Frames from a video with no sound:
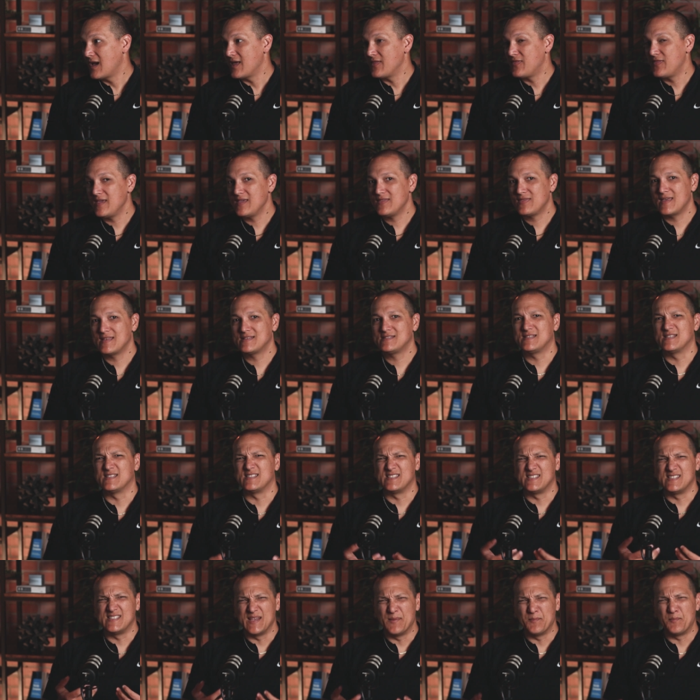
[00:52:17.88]
I think that's the
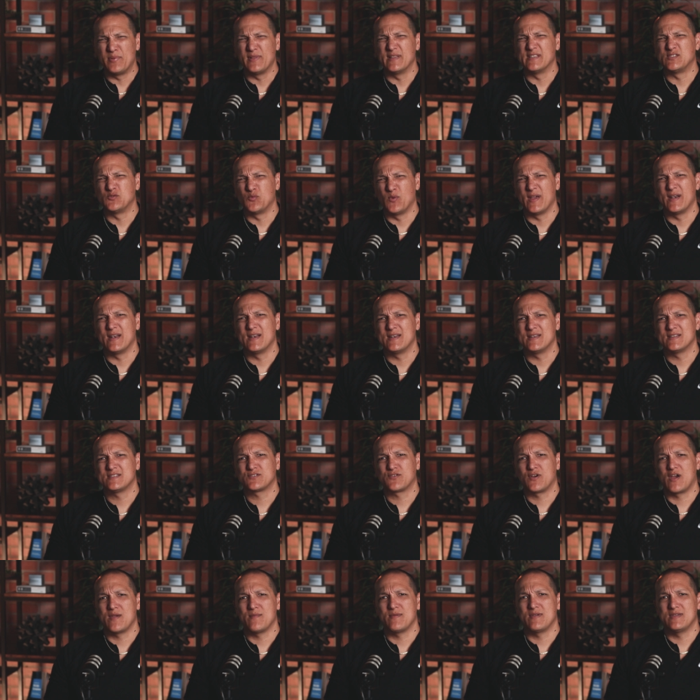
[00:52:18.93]
simplest way to
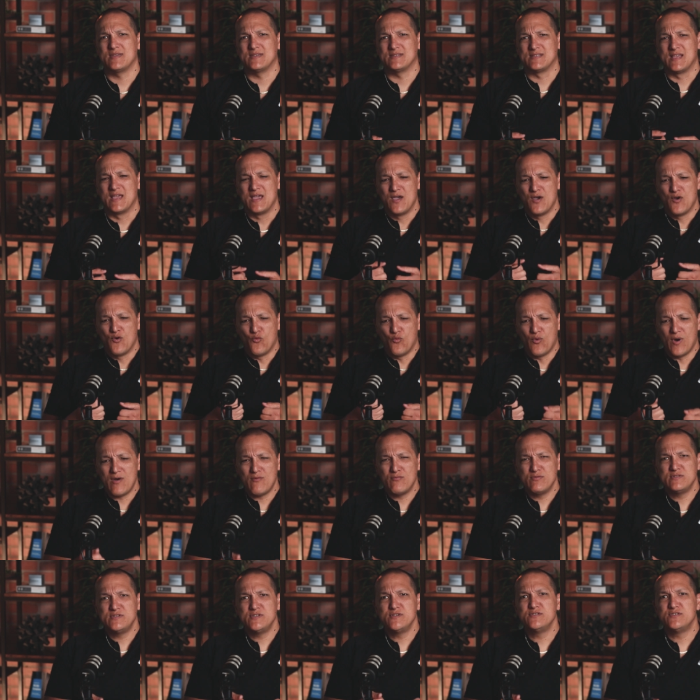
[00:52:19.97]
describe it is,
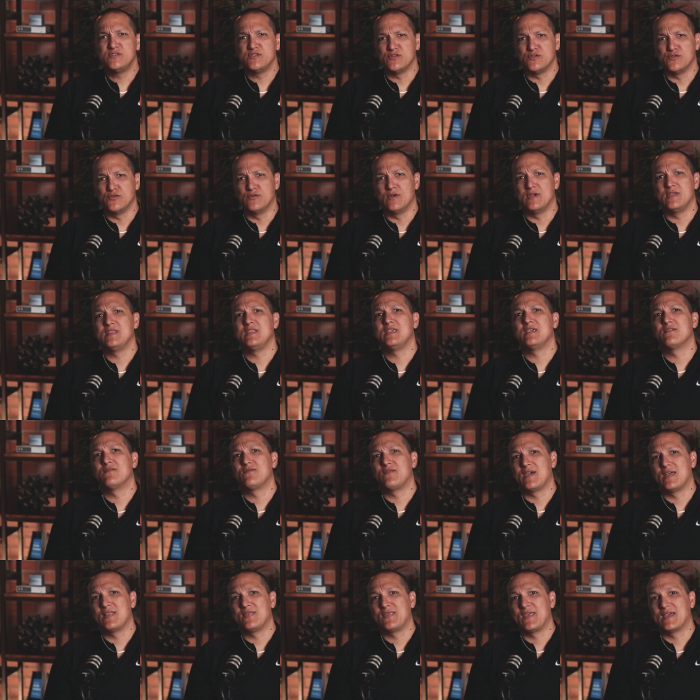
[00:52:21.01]
what would you do in the
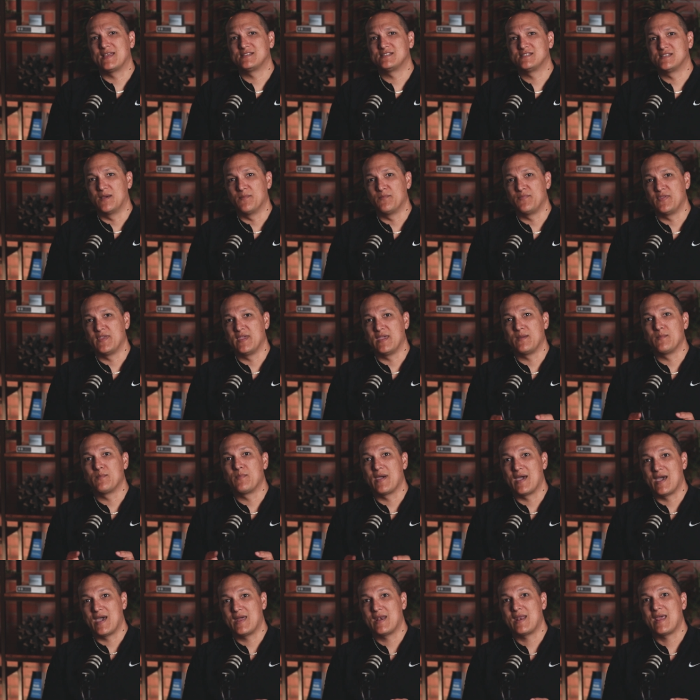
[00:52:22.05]
event that something
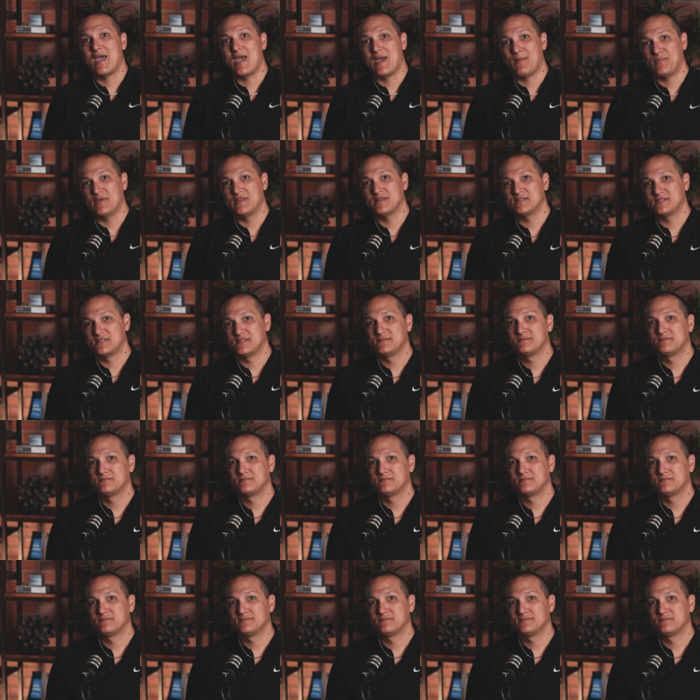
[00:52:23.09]
bad happens?